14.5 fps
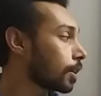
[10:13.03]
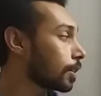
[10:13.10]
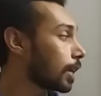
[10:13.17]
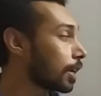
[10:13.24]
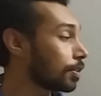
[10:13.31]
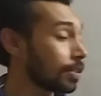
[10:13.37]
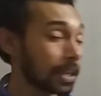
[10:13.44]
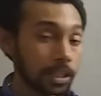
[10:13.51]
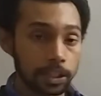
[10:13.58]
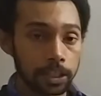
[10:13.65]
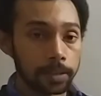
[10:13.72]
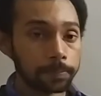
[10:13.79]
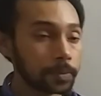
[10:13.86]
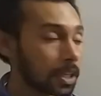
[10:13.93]
the
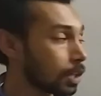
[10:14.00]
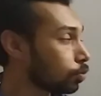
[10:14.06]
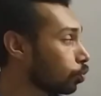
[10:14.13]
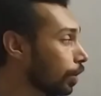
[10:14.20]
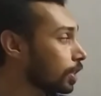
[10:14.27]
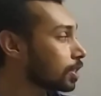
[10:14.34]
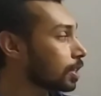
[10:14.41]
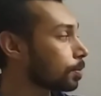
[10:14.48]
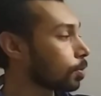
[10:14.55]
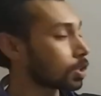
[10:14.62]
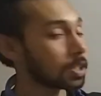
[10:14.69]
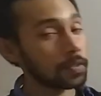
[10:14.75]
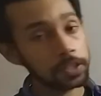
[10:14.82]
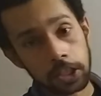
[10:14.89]
direction in which the
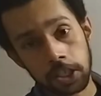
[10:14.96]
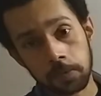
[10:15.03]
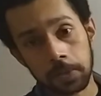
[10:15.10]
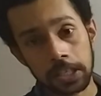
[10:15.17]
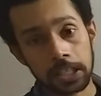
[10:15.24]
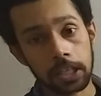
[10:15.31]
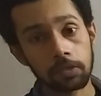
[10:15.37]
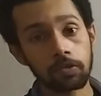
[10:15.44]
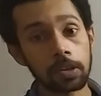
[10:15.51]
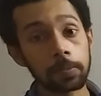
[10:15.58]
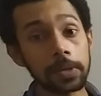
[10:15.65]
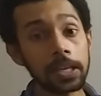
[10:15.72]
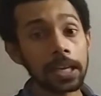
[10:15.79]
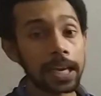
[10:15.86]
positively charged particle
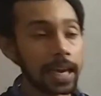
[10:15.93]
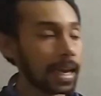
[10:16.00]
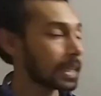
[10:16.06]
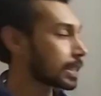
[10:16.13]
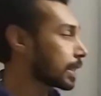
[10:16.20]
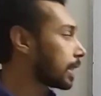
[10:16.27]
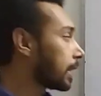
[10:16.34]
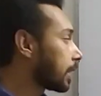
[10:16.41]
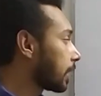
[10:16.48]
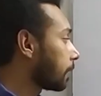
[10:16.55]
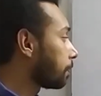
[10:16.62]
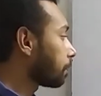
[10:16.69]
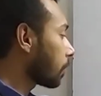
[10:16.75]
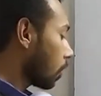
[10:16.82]
will be
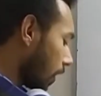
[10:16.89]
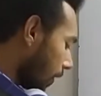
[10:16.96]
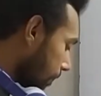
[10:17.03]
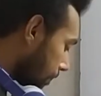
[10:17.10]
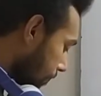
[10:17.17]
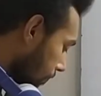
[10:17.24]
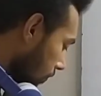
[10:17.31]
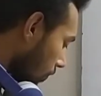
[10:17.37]
accelerated. Okay.